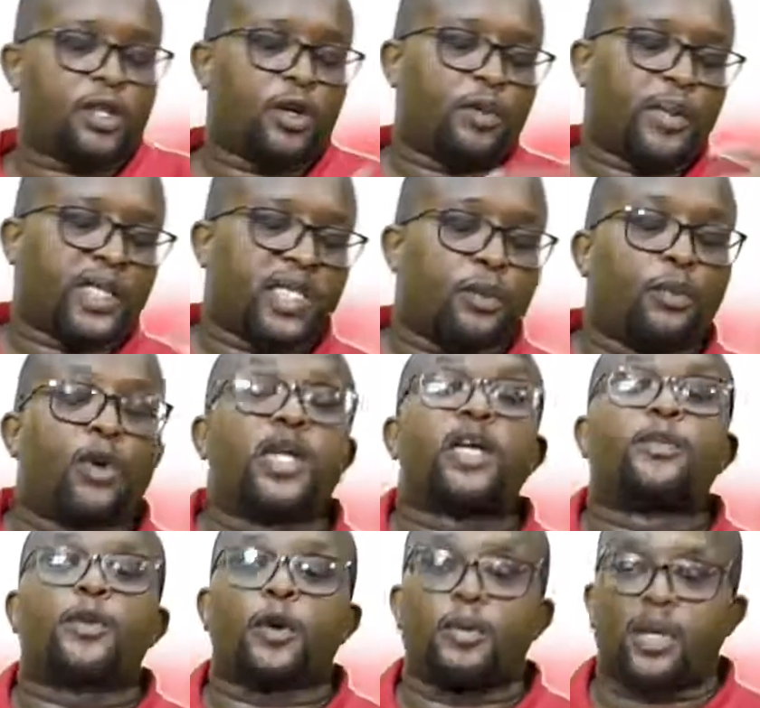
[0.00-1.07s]
or
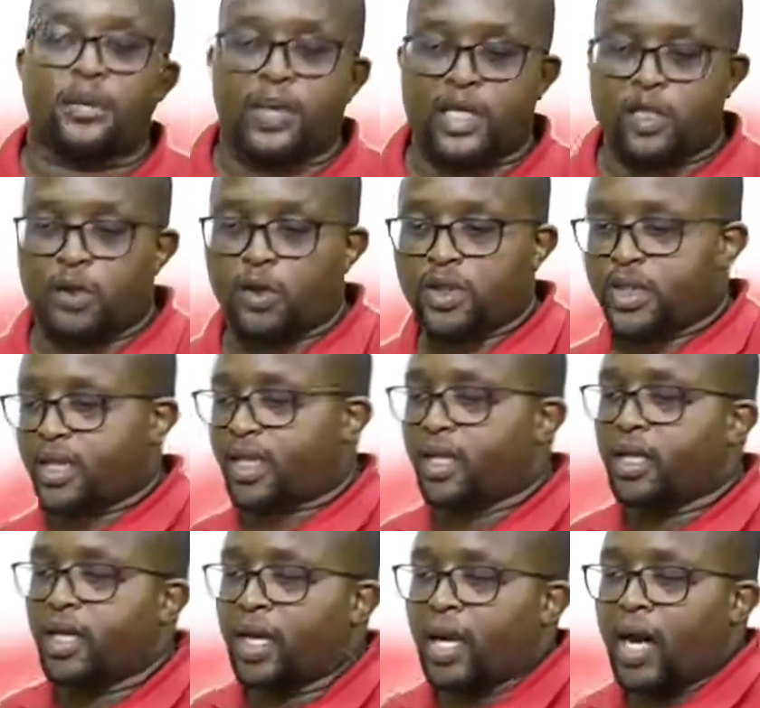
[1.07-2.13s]
metabolic problem that's causing
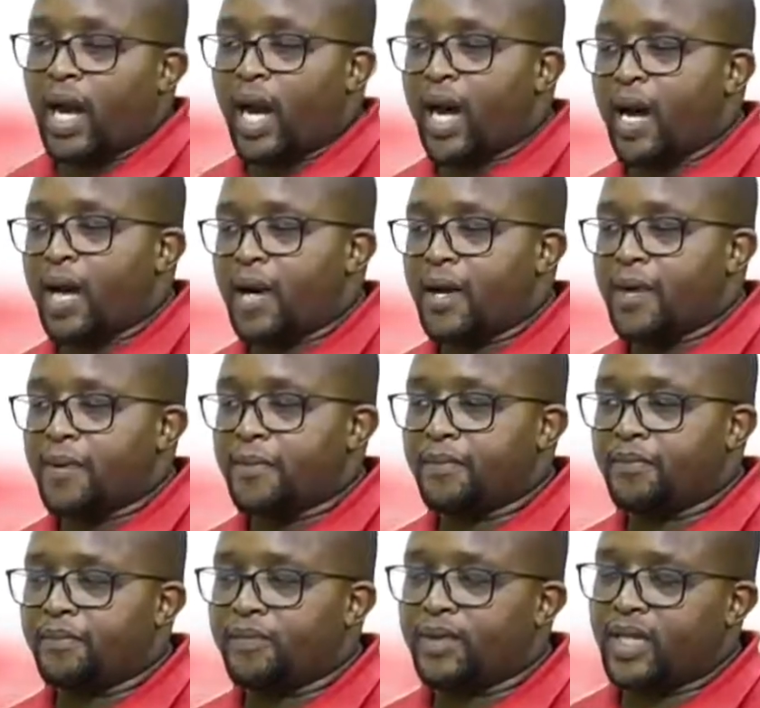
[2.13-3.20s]

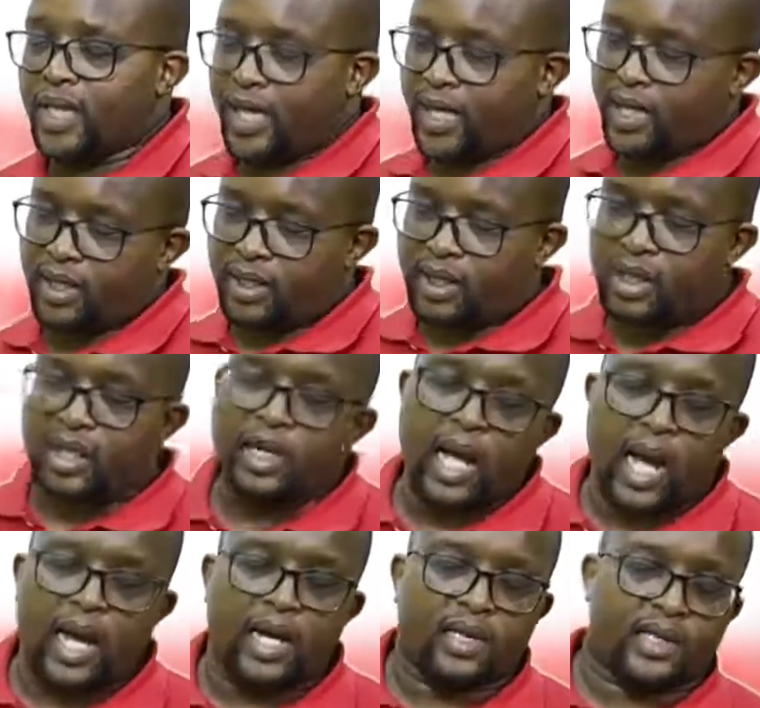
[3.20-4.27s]
the
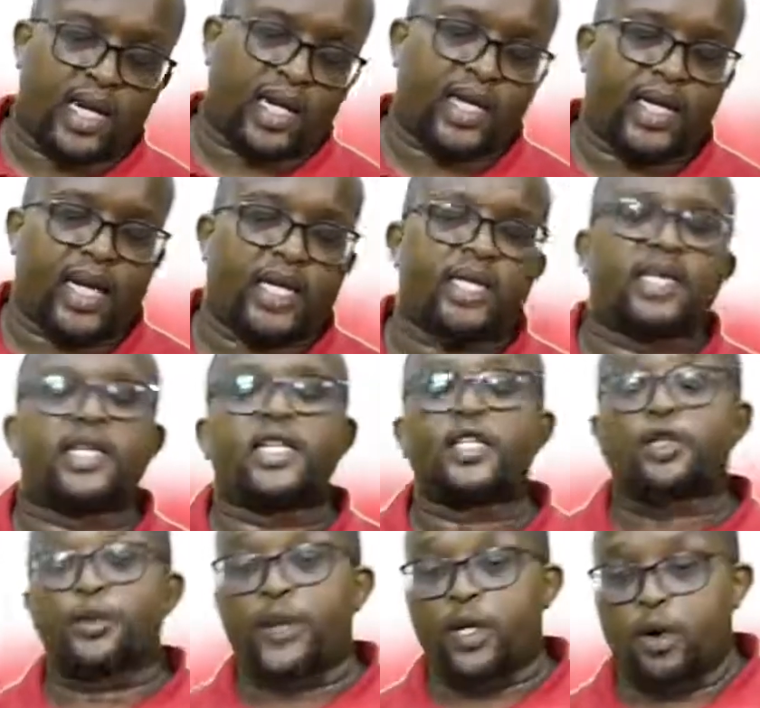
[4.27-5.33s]
tachycardia that needs
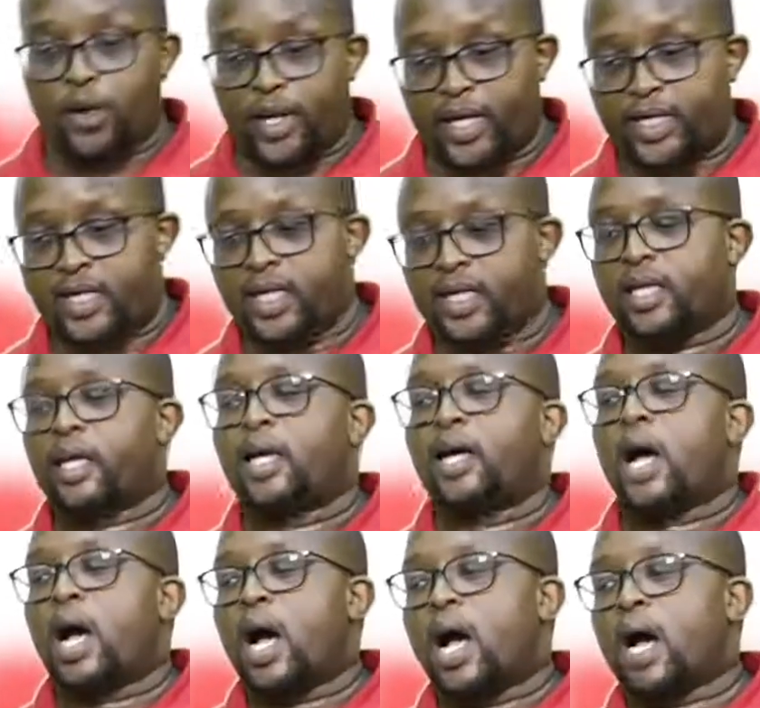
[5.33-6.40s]
to be corrected,
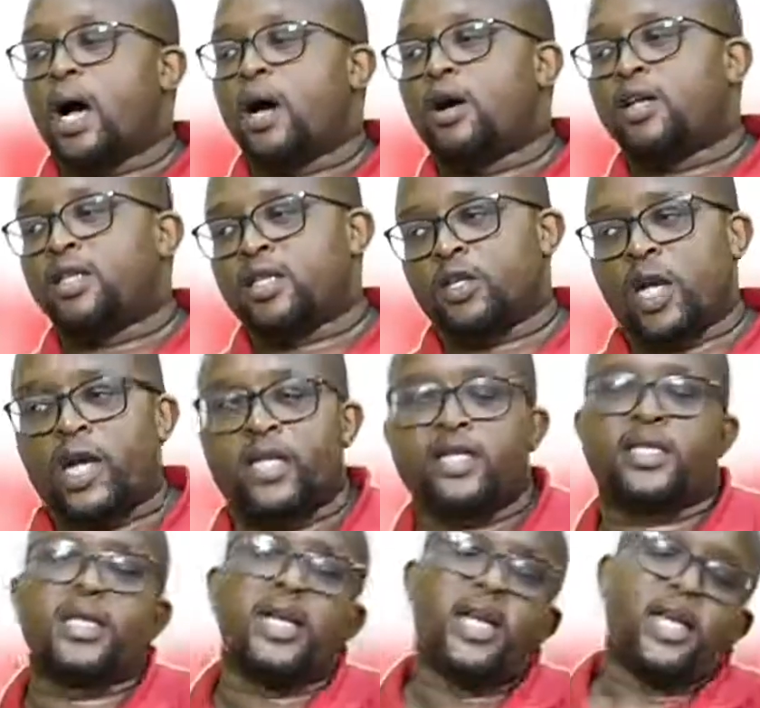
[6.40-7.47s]
and
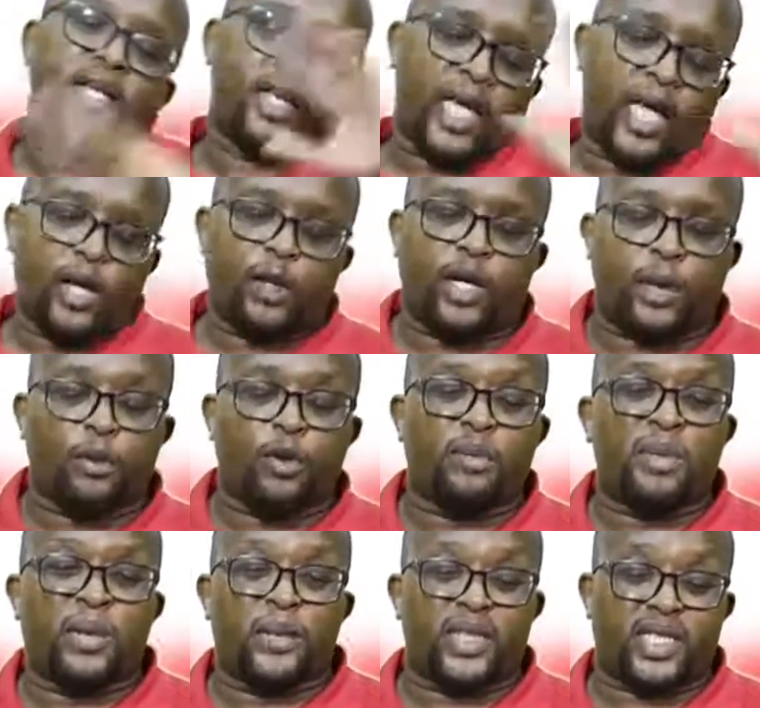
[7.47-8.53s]
then you can
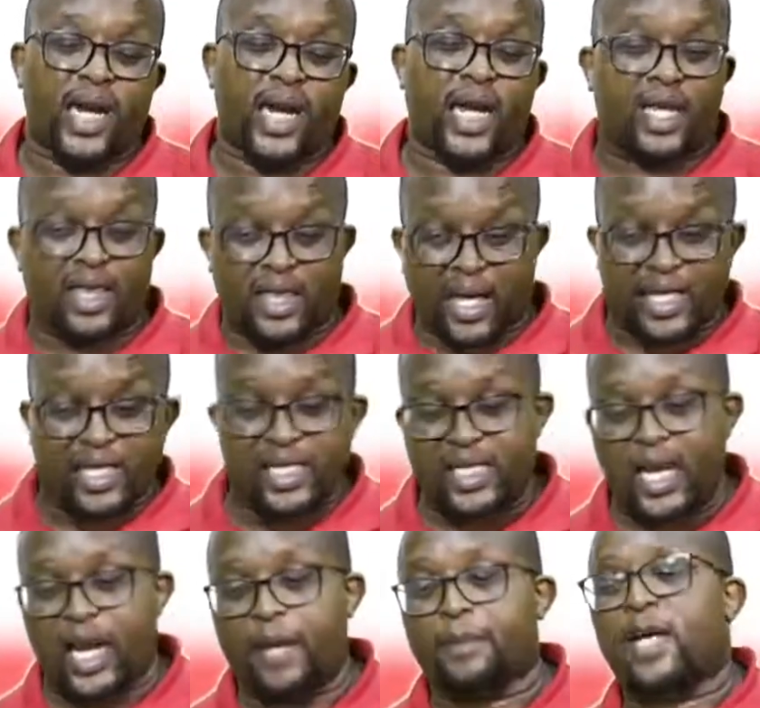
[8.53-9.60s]
maybe try a third
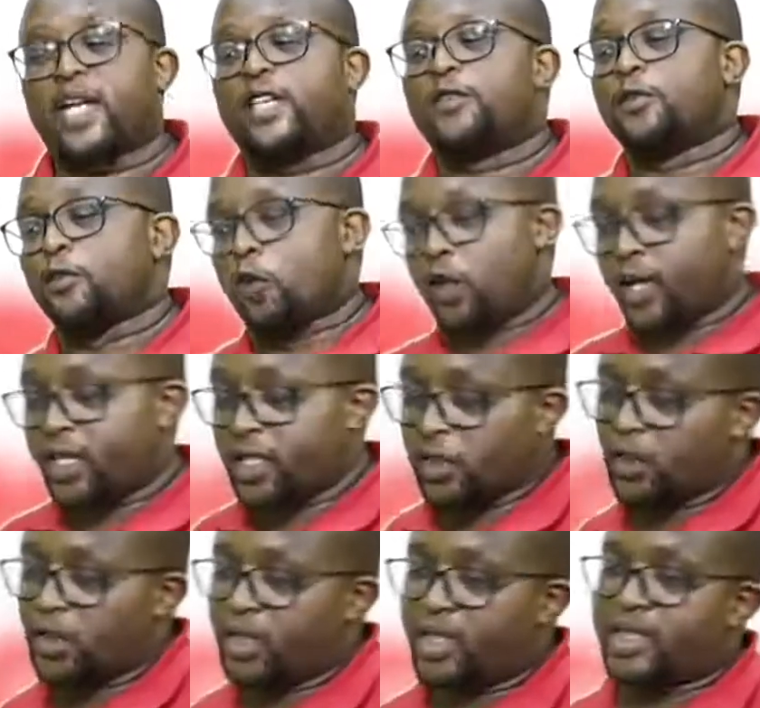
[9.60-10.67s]
time, and if you've corrected
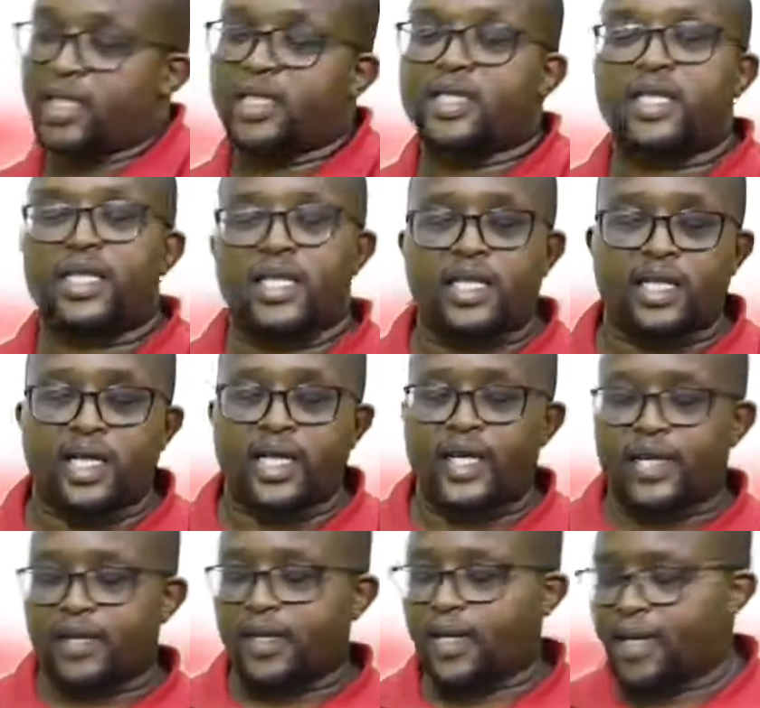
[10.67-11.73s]
all this and still
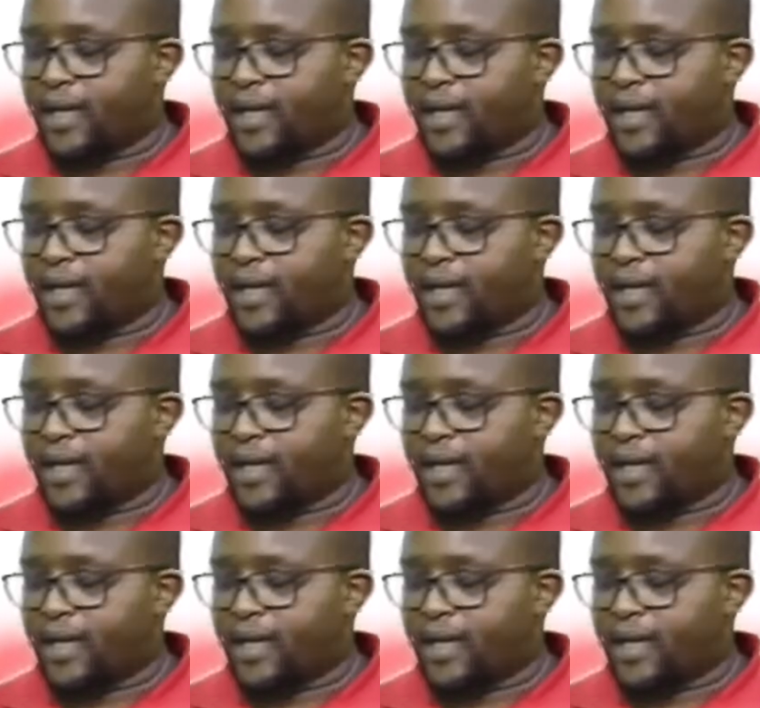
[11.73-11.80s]
in